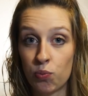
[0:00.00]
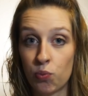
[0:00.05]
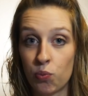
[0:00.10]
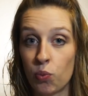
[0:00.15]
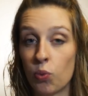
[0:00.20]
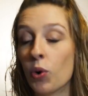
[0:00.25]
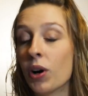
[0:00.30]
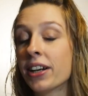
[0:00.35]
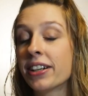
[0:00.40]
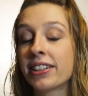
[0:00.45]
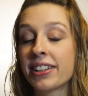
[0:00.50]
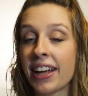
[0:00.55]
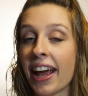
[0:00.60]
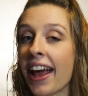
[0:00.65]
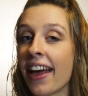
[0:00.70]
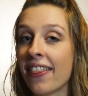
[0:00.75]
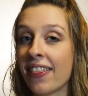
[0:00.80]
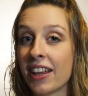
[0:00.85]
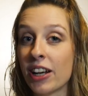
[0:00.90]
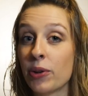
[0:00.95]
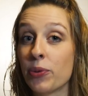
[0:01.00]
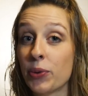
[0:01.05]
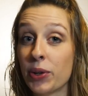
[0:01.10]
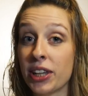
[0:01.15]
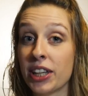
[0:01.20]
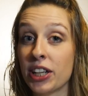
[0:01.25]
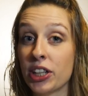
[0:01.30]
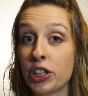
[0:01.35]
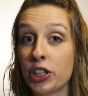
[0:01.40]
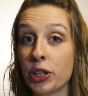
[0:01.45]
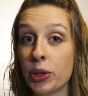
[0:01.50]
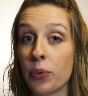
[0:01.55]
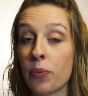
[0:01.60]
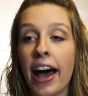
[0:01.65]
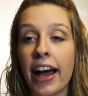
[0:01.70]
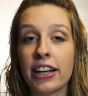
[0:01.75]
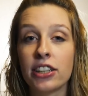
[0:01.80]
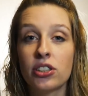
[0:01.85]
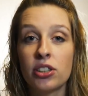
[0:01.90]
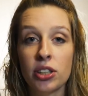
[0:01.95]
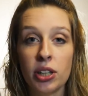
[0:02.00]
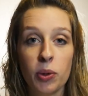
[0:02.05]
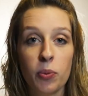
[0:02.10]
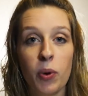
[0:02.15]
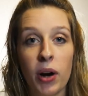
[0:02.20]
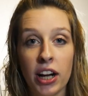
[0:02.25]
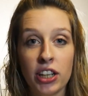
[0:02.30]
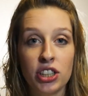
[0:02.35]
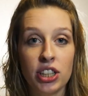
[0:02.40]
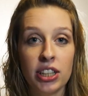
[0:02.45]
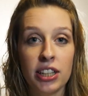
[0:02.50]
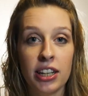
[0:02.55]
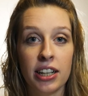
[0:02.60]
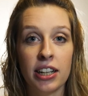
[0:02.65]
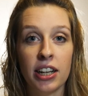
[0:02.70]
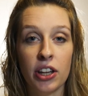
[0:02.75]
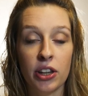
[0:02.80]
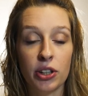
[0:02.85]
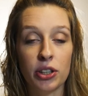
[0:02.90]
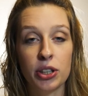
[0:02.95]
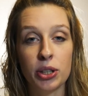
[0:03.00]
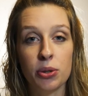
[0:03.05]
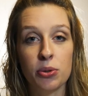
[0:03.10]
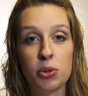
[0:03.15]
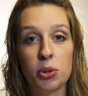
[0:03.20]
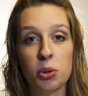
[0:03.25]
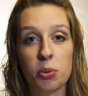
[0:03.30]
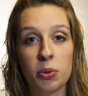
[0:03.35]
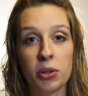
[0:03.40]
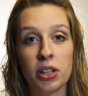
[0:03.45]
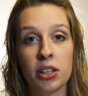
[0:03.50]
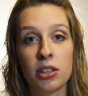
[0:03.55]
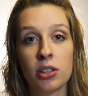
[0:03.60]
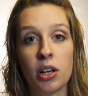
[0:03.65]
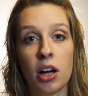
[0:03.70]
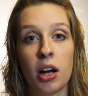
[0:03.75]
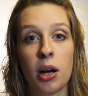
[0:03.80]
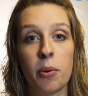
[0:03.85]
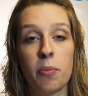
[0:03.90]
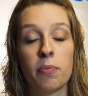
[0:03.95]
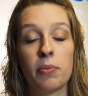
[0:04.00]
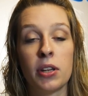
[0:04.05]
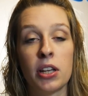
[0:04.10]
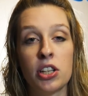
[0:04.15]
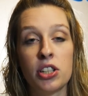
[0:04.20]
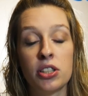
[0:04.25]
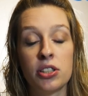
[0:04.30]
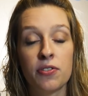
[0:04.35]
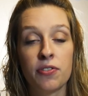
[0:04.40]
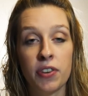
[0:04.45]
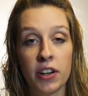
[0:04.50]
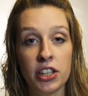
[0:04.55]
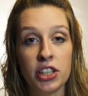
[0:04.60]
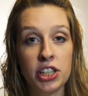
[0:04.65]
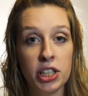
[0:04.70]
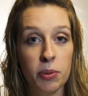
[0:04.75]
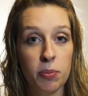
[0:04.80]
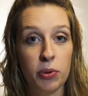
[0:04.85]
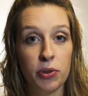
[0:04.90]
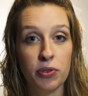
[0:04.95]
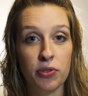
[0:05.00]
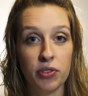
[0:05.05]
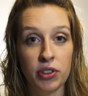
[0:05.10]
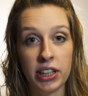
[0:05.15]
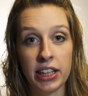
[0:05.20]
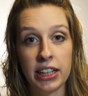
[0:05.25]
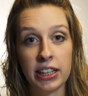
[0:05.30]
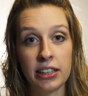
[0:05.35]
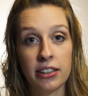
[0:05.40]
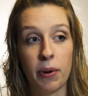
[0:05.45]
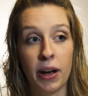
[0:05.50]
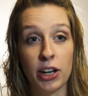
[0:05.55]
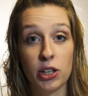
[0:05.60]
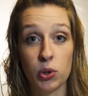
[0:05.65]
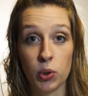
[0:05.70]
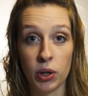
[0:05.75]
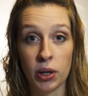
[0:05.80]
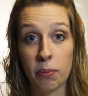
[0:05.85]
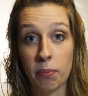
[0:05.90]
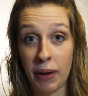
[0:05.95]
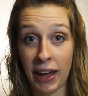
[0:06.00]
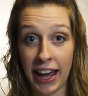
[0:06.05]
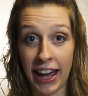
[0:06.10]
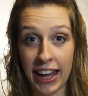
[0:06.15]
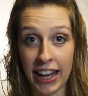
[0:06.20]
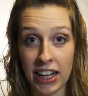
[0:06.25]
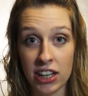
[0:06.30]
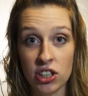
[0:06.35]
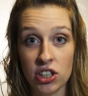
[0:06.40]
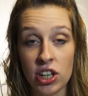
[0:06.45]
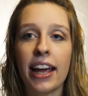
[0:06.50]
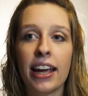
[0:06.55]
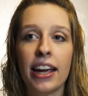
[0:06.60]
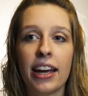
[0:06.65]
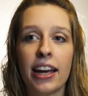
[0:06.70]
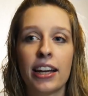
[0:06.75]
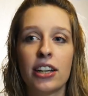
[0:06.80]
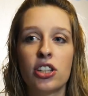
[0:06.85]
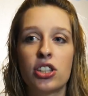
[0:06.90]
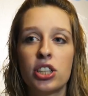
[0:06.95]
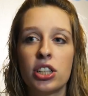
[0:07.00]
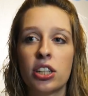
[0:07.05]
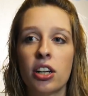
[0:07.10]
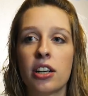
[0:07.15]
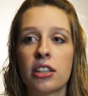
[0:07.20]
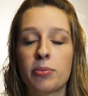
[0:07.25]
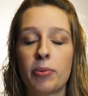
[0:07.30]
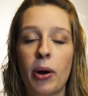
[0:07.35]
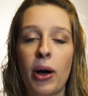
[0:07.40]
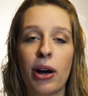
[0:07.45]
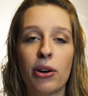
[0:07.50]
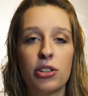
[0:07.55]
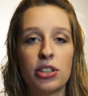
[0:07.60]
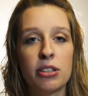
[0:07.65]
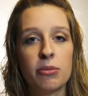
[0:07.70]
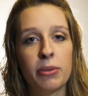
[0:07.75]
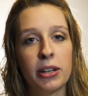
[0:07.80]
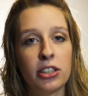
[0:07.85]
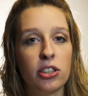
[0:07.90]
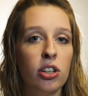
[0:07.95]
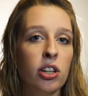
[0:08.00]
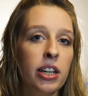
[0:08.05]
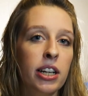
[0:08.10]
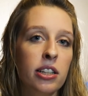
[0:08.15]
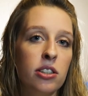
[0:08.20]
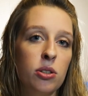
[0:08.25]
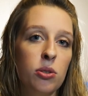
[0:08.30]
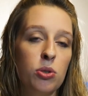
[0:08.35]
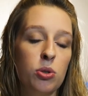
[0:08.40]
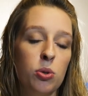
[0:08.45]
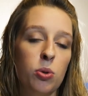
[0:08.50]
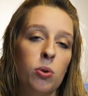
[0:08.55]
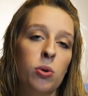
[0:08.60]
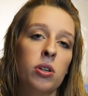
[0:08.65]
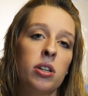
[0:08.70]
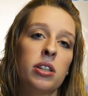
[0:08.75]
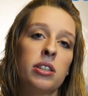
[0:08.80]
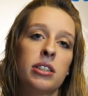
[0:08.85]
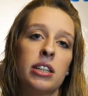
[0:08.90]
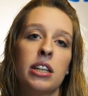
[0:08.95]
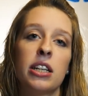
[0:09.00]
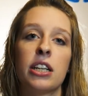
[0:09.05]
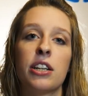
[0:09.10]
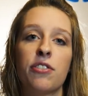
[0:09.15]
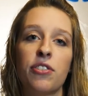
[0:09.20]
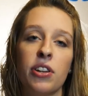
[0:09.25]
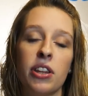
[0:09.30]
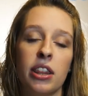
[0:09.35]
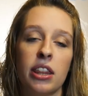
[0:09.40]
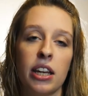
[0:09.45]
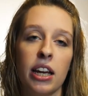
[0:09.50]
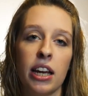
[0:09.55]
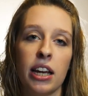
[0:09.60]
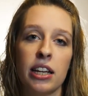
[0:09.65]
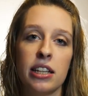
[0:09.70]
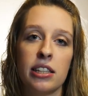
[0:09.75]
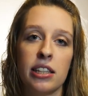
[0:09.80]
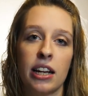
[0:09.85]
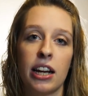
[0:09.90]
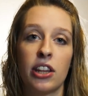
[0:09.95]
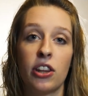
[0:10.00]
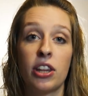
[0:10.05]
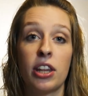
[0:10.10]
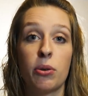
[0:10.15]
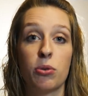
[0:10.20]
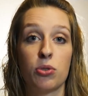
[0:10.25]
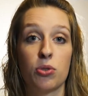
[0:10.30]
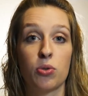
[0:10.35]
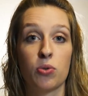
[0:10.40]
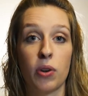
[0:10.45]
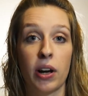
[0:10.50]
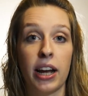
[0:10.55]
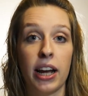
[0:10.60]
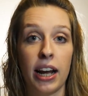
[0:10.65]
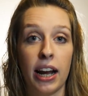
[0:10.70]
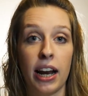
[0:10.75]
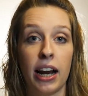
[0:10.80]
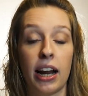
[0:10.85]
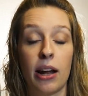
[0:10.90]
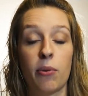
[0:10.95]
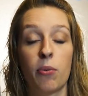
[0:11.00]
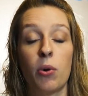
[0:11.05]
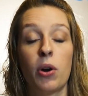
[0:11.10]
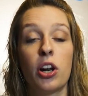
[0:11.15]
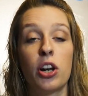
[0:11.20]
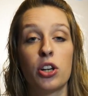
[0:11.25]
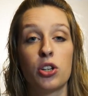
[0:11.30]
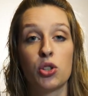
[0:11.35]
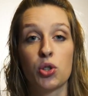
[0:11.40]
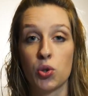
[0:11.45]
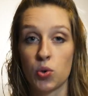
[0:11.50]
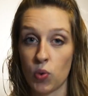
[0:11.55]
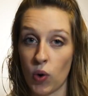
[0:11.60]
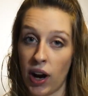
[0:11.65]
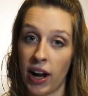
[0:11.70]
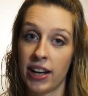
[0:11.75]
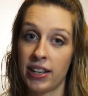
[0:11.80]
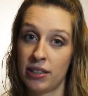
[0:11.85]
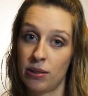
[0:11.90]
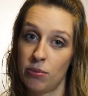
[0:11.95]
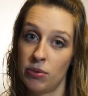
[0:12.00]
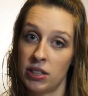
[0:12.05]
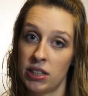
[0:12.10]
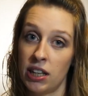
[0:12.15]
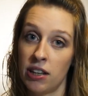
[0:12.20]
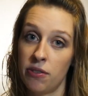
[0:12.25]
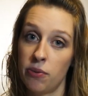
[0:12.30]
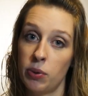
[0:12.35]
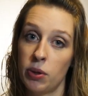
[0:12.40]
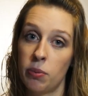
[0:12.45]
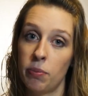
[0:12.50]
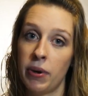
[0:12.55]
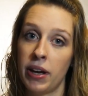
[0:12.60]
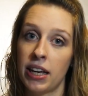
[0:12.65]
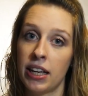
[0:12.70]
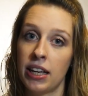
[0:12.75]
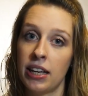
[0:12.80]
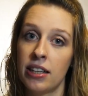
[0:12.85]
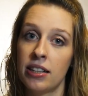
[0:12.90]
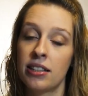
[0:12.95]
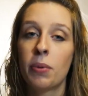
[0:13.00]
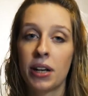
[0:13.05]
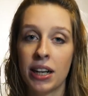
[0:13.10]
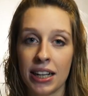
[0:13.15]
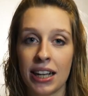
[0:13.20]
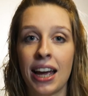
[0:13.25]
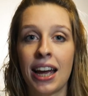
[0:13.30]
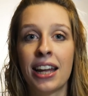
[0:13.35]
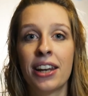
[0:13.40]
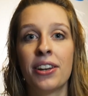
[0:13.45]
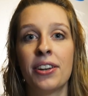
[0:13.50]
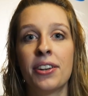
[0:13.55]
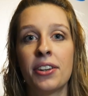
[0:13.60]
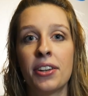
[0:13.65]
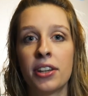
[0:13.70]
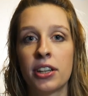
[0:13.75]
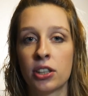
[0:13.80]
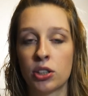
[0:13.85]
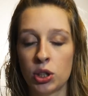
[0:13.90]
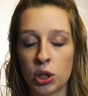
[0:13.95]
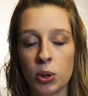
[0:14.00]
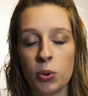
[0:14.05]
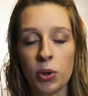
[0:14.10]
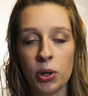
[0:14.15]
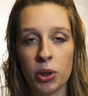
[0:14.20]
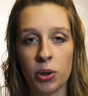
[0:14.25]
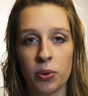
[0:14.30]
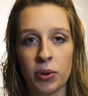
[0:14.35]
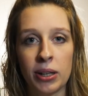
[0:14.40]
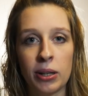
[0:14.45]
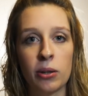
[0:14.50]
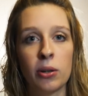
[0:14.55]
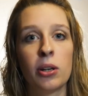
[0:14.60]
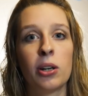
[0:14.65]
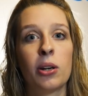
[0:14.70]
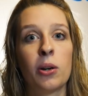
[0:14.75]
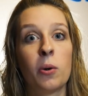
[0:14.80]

What can they really do? I started watching another YouTuber, um, Fun Cheap or Free by Jordan Page, and she talks about how she makes her kids do chores and different things, and I thought that was great and I wanted to try some stuff with my kids, but again, they're two and three.